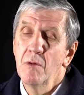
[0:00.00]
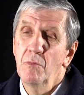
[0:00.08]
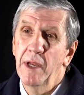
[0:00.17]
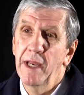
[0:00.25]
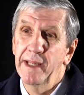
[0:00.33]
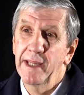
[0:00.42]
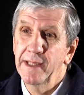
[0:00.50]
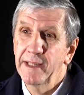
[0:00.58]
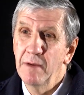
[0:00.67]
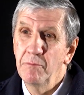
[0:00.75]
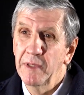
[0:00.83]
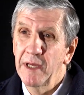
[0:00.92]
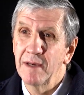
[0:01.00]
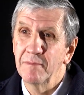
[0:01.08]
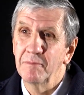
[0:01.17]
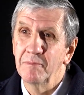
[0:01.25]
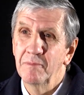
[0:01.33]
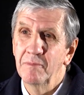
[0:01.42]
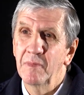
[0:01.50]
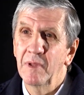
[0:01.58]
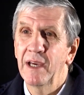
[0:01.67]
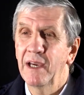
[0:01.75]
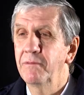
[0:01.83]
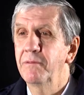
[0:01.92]
But at the same time,
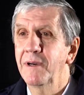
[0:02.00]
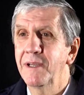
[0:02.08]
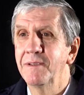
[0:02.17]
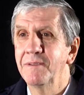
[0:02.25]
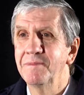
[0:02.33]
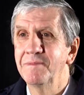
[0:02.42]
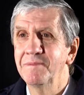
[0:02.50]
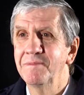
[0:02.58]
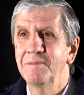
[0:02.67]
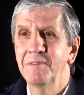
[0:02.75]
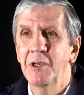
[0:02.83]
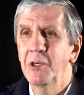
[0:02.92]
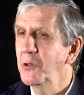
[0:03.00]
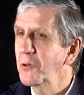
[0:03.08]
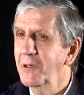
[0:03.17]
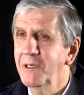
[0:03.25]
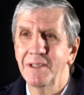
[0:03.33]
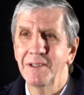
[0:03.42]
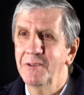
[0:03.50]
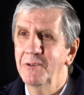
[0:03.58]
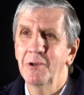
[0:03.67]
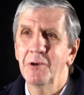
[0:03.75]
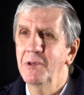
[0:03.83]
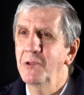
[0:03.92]
have fun enjoy it,
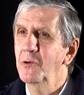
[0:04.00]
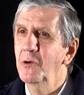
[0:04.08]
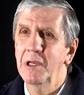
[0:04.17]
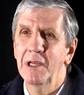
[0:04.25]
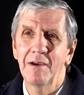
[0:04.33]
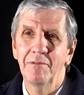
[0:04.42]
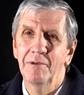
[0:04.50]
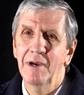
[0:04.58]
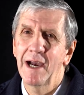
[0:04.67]
you know, enjoy life.